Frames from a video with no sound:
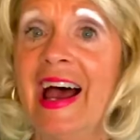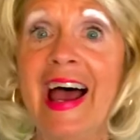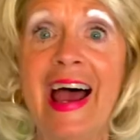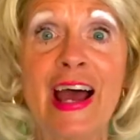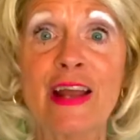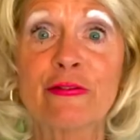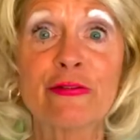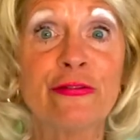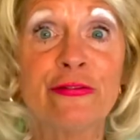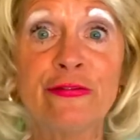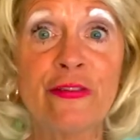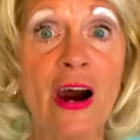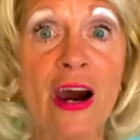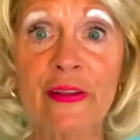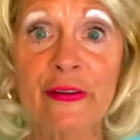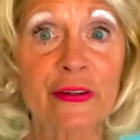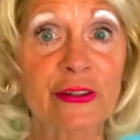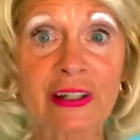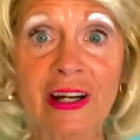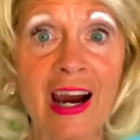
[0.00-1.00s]
And
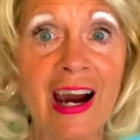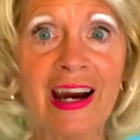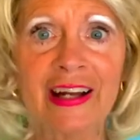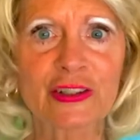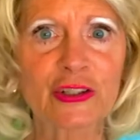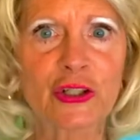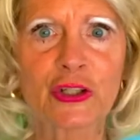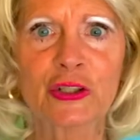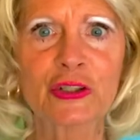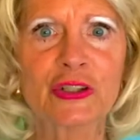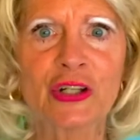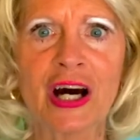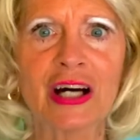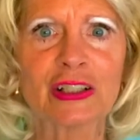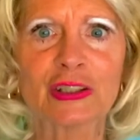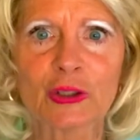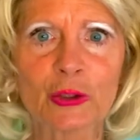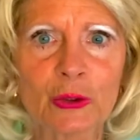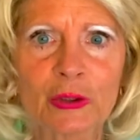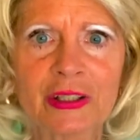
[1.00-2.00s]
Father God could not
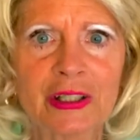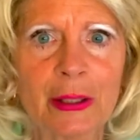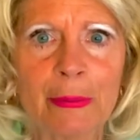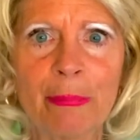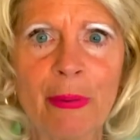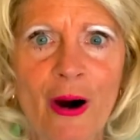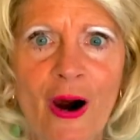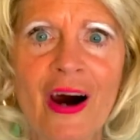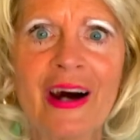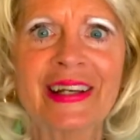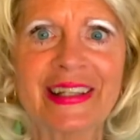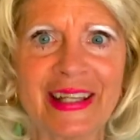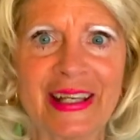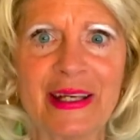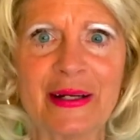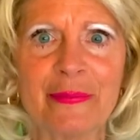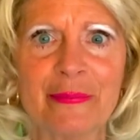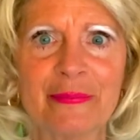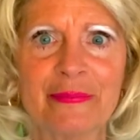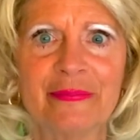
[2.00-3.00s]
look upon
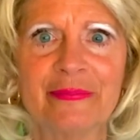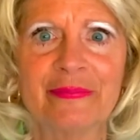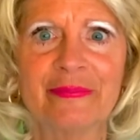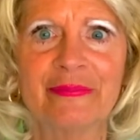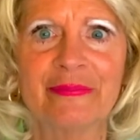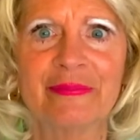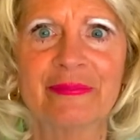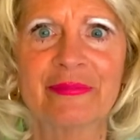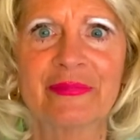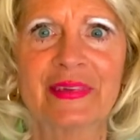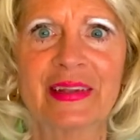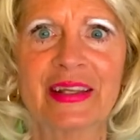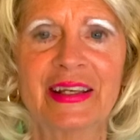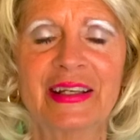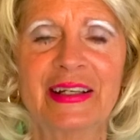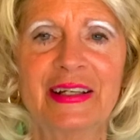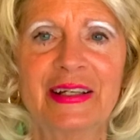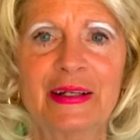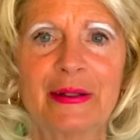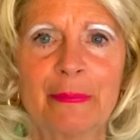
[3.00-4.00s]
him
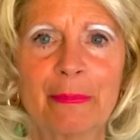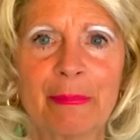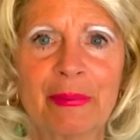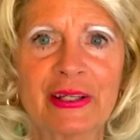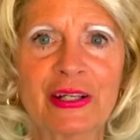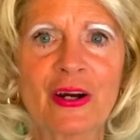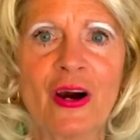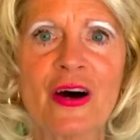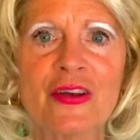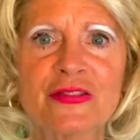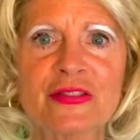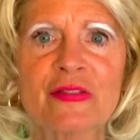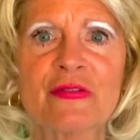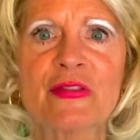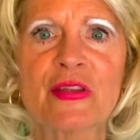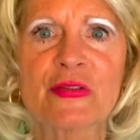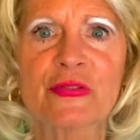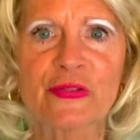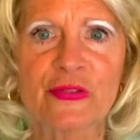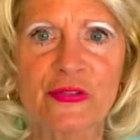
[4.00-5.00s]
because of
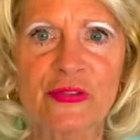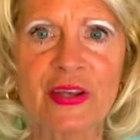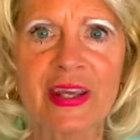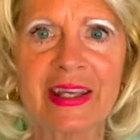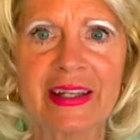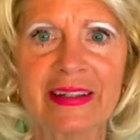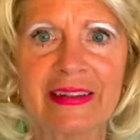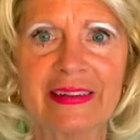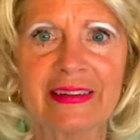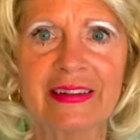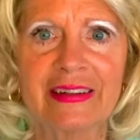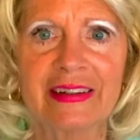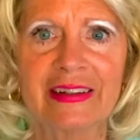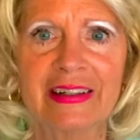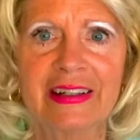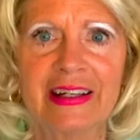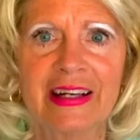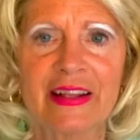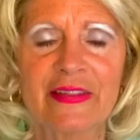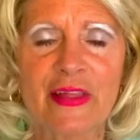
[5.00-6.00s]
the sin
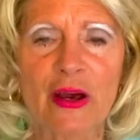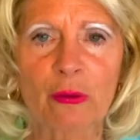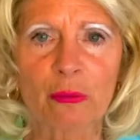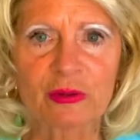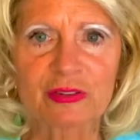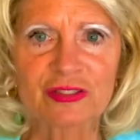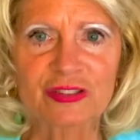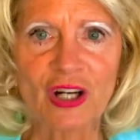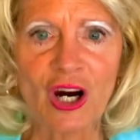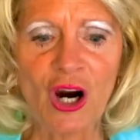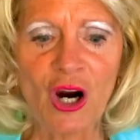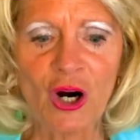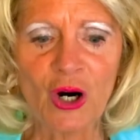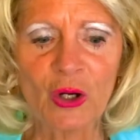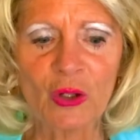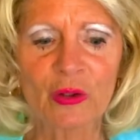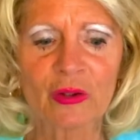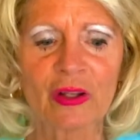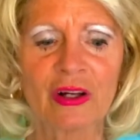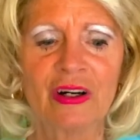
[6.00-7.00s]
that was
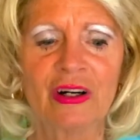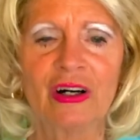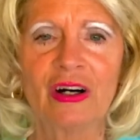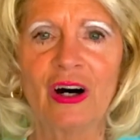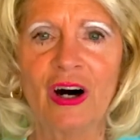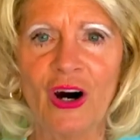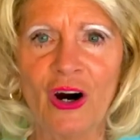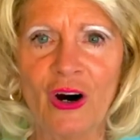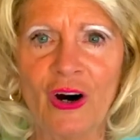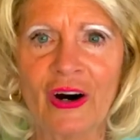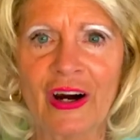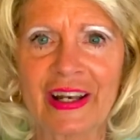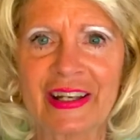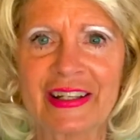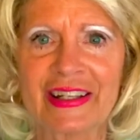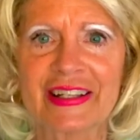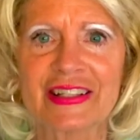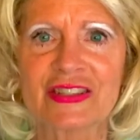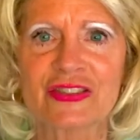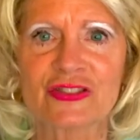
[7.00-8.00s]
all on
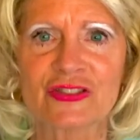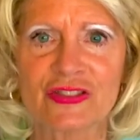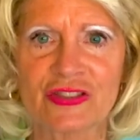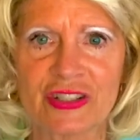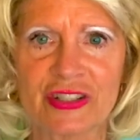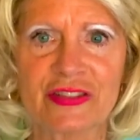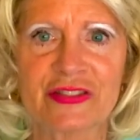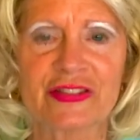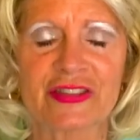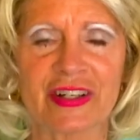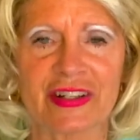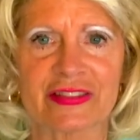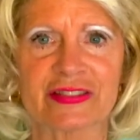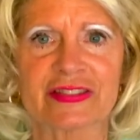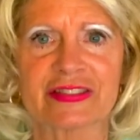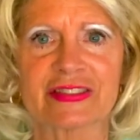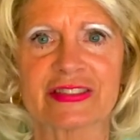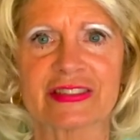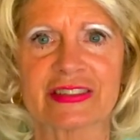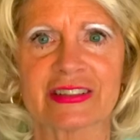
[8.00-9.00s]

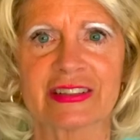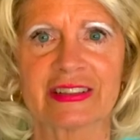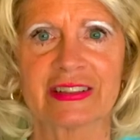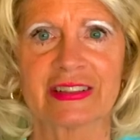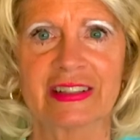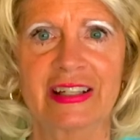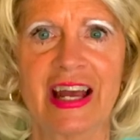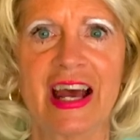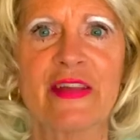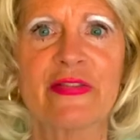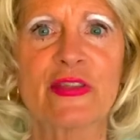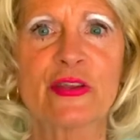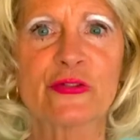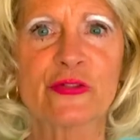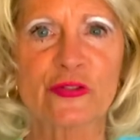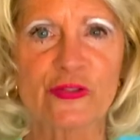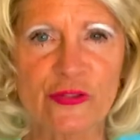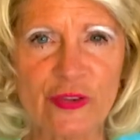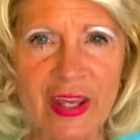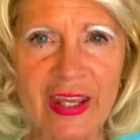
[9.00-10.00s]
Jesus, the
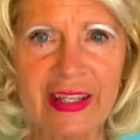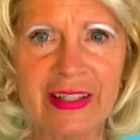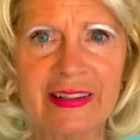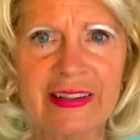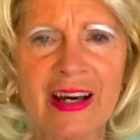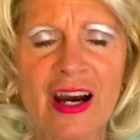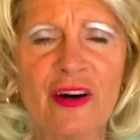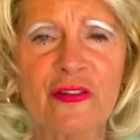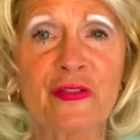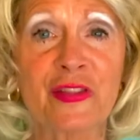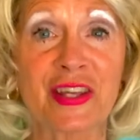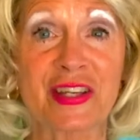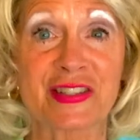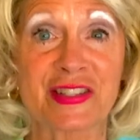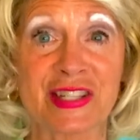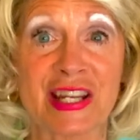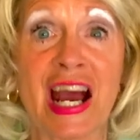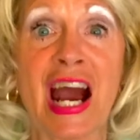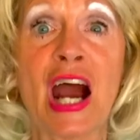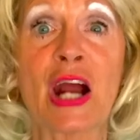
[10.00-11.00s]
sin of the
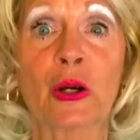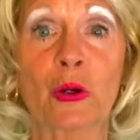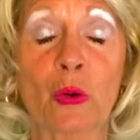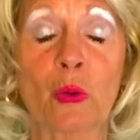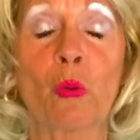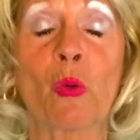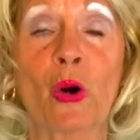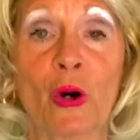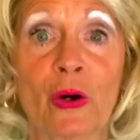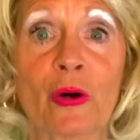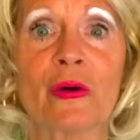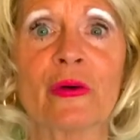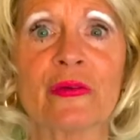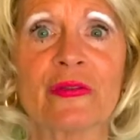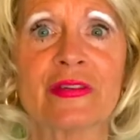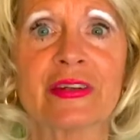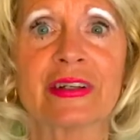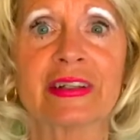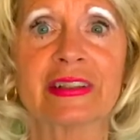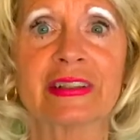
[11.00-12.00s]
entire
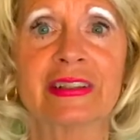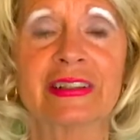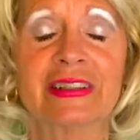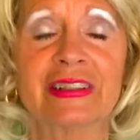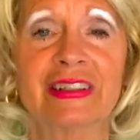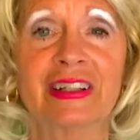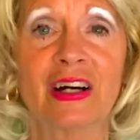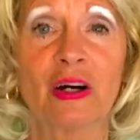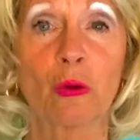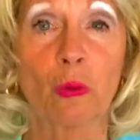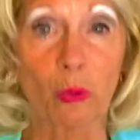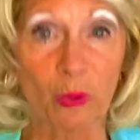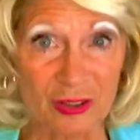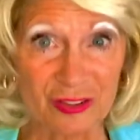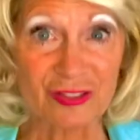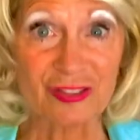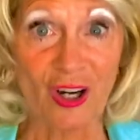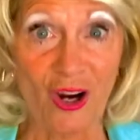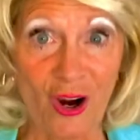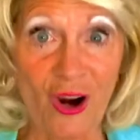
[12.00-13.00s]
world
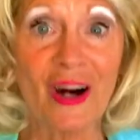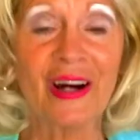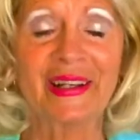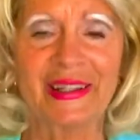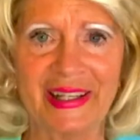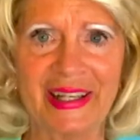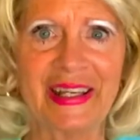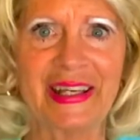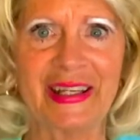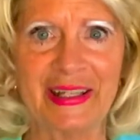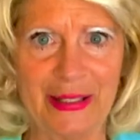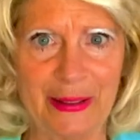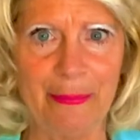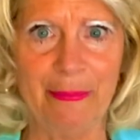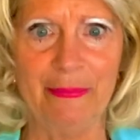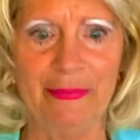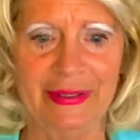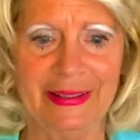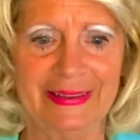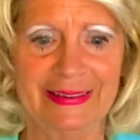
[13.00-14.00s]
was on
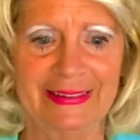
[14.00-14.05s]
him.